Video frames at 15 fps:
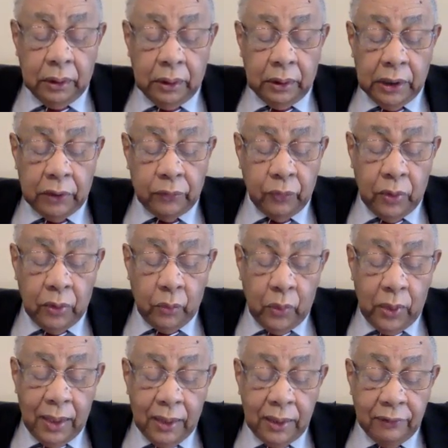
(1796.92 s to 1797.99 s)
It were
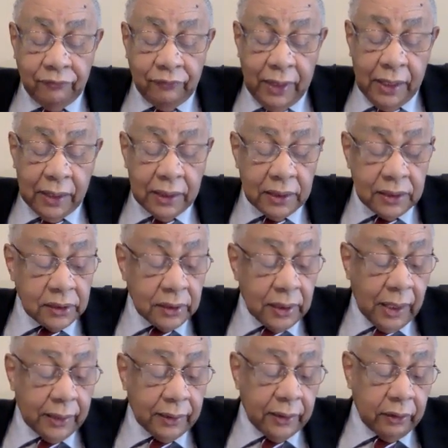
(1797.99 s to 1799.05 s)
well if English,
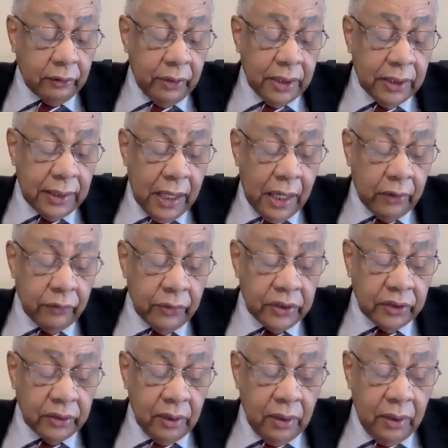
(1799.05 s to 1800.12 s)
like the Greek
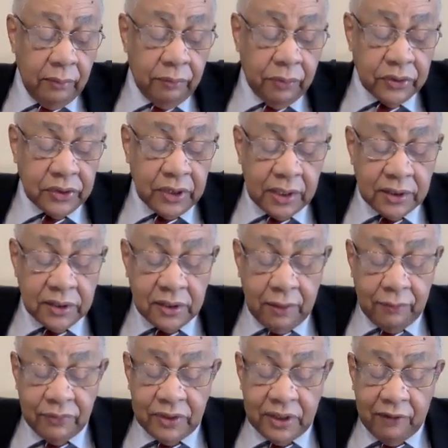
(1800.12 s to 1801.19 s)
language, possessed
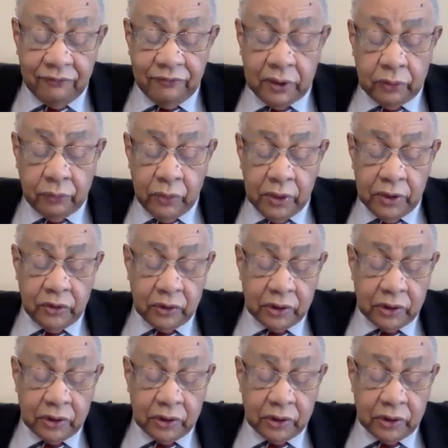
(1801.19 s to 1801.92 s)
some definite word to